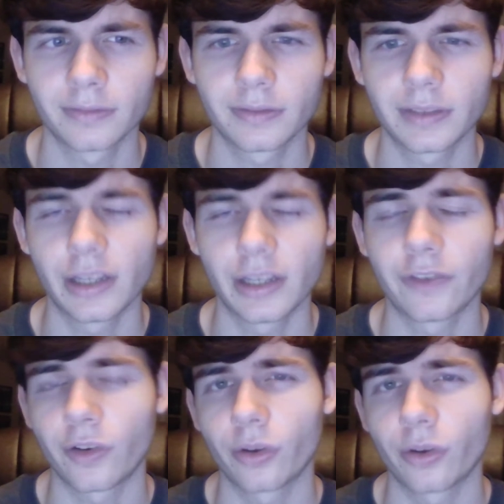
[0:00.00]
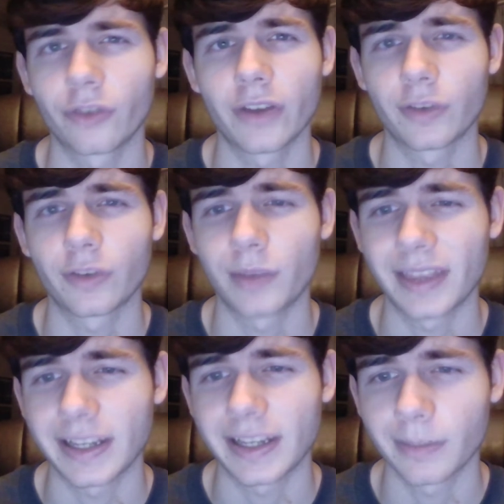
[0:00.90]
Yennefer, or the Raven Queen,
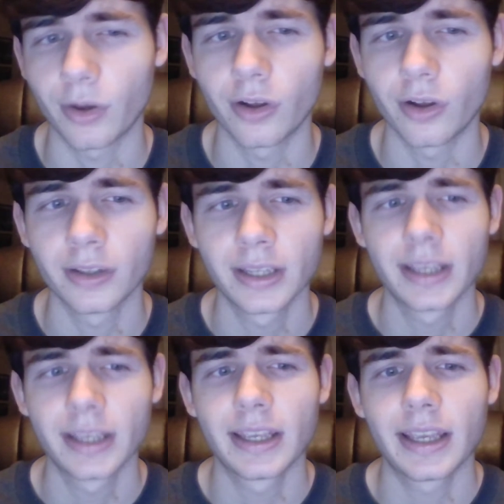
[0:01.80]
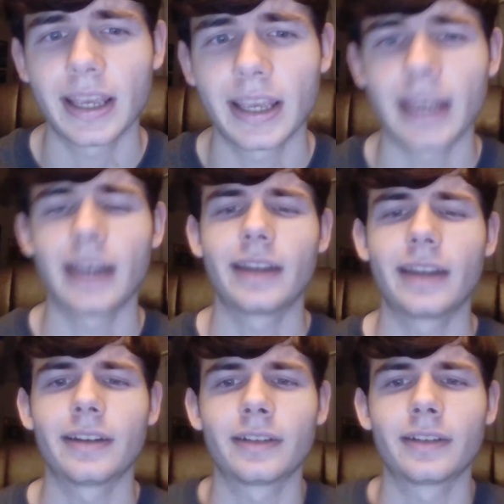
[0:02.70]
thanked them all,
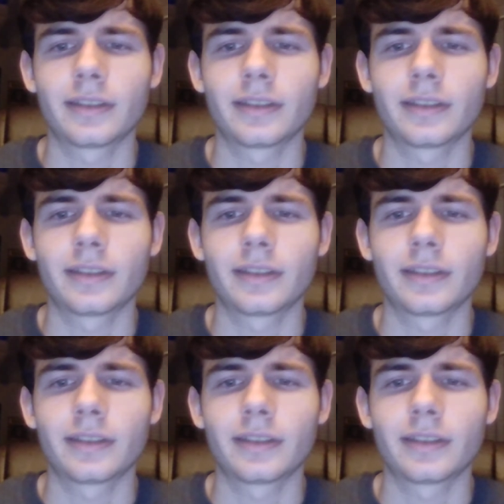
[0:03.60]
and